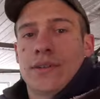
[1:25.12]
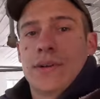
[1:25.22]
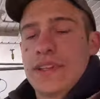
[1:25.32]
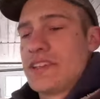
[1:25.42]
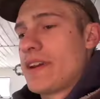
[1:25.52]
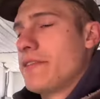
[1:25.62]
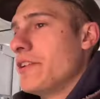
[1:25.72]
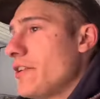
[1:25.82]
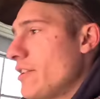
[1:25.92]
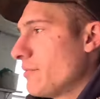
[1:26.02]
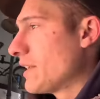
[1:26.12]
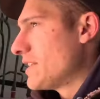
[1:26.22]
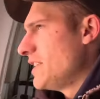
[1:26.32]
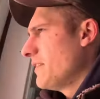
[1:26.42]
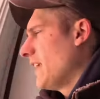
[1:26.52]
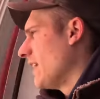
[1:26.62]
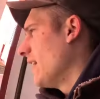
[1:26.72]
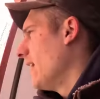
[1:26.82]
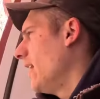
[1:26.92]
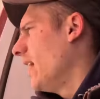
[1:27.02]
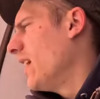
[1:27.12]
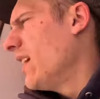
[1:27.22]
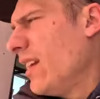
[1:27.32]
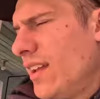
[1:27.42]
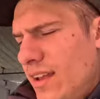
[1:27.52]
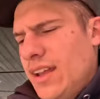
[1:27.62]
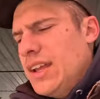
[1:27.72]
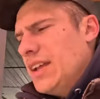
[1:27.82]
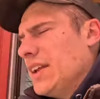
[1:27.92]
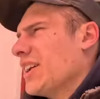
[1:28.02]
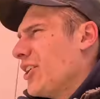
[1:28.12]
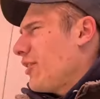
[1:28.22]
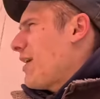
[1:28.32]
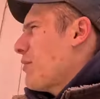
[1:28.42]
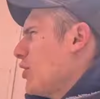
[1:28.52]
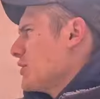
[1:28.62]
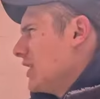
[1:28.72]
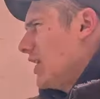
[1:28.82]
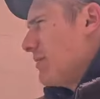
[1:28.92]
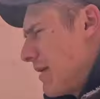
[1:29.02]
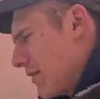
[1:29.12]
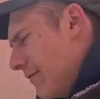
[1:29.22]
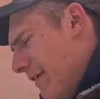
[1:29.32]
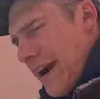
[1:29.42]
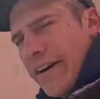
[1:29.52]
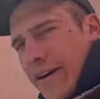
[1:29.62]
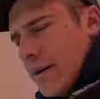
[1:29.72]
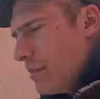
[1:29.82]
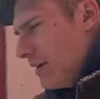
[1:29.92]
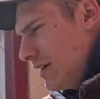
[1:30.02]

Well, this afternoon, I'm gonna see if I can get grandma's lawnmower fired up.